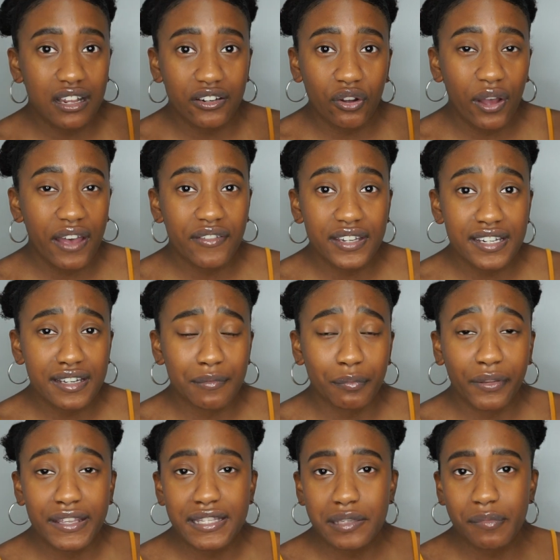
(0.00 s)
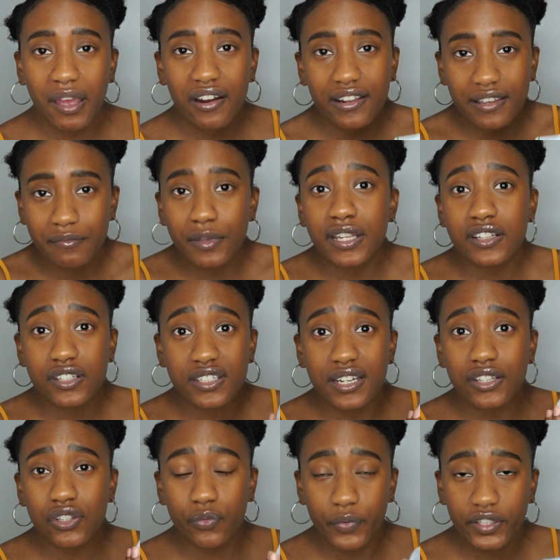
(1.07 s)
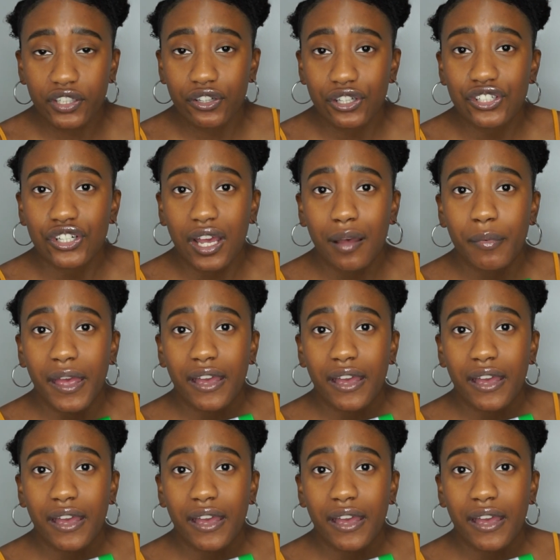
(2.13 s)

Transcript: I don't have any complaints about it, but it does a really good job